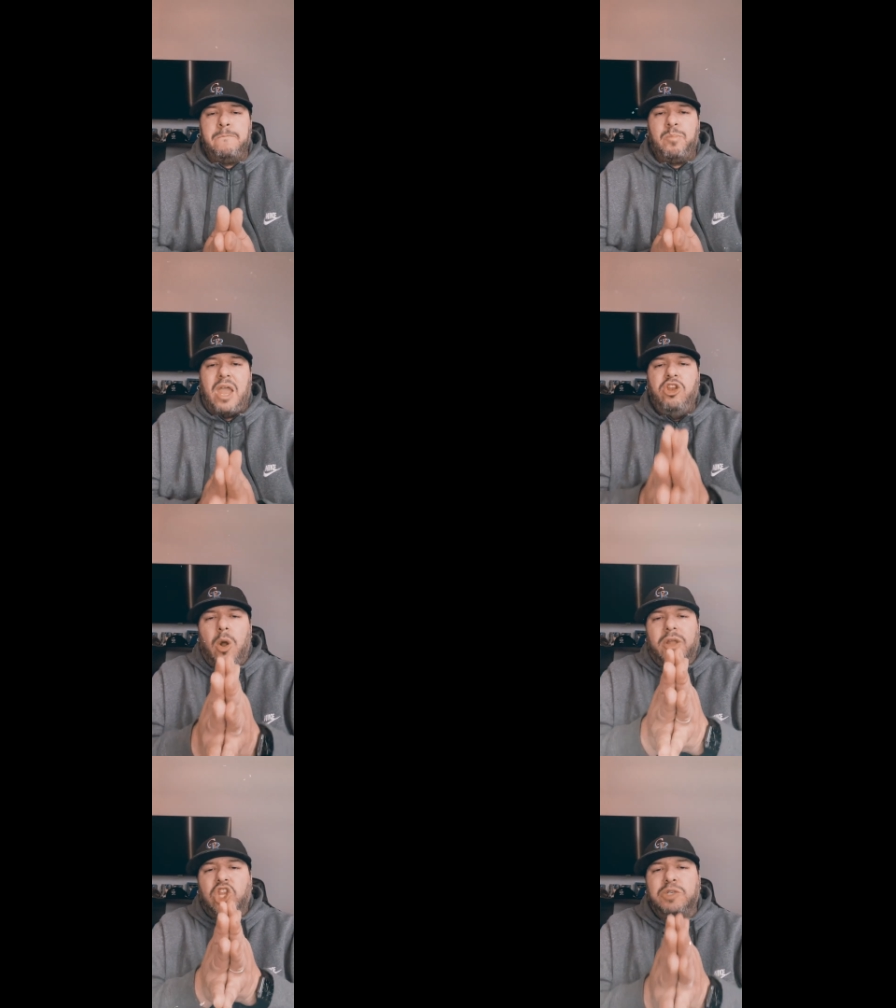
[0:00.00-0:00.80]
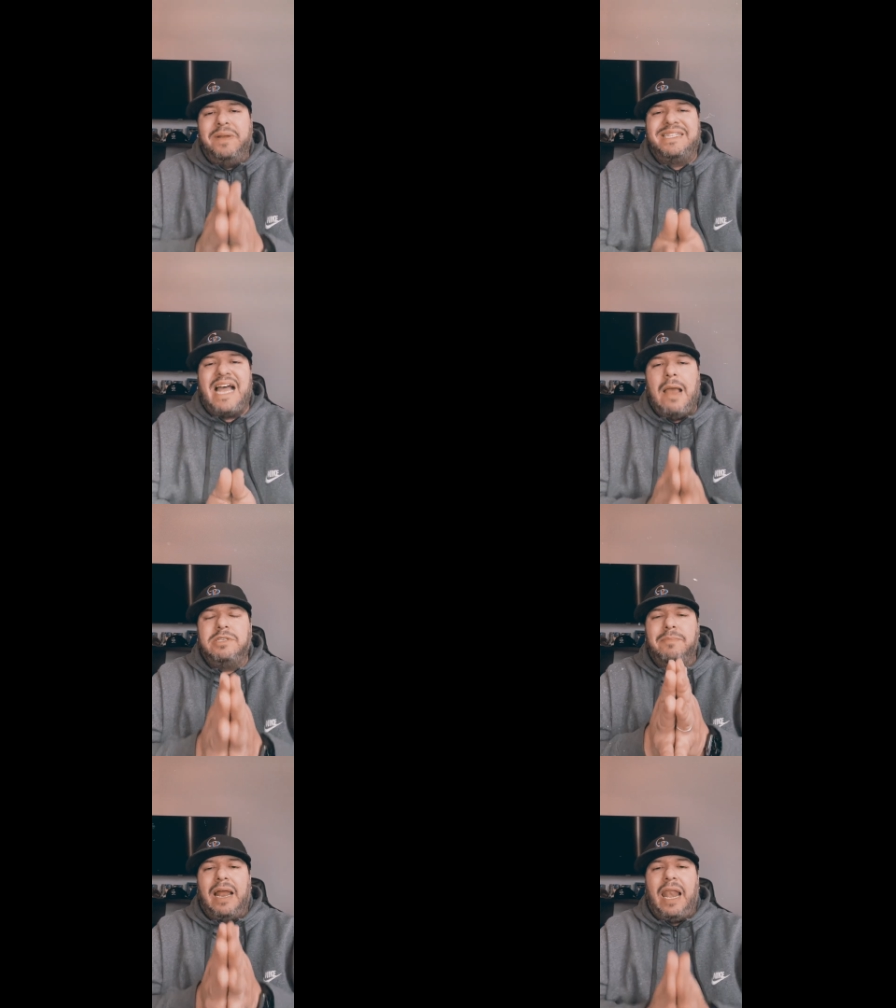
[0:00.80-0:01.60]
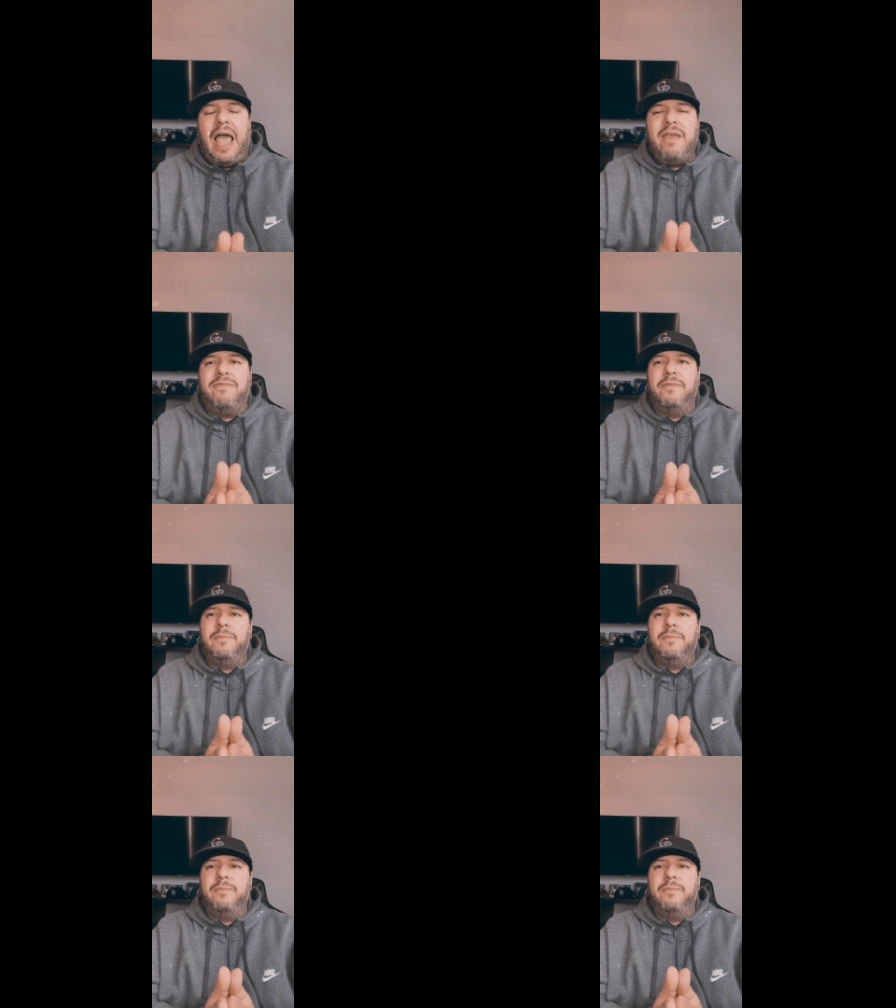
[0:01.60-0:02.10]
And you know what? There's been times in my life